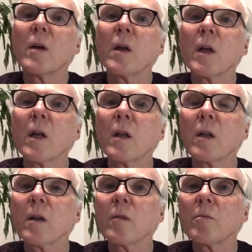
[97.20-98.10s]
and
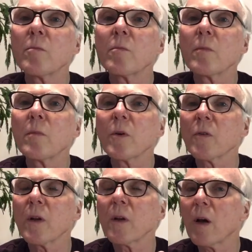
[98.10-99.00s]
a
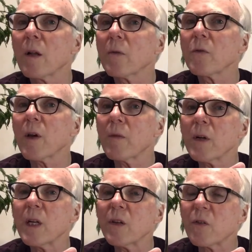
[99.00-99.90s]
percentile of
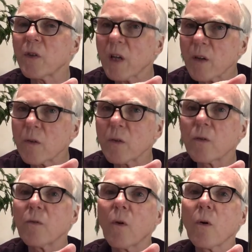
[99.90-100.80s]

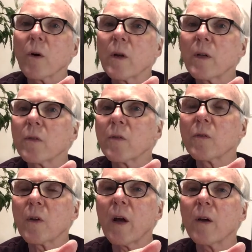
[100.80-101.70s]
76 for its
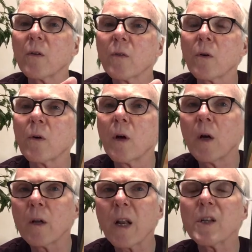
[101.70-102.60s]
style. So
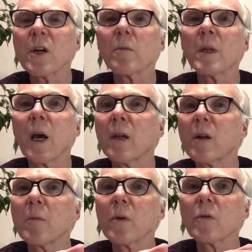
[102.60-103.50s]
not terribly high
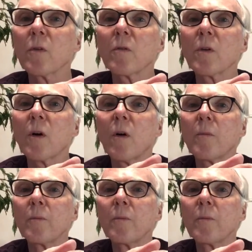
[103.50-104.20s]
numbers overall.